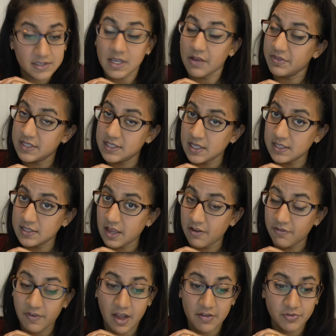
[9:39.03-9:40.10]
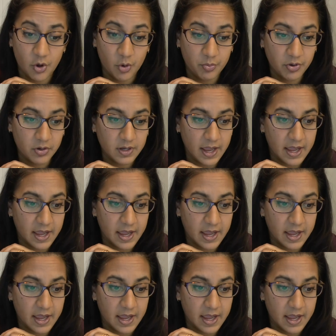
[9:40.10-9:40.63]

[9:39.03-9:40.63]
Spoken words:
Seven Seas A5 notebook,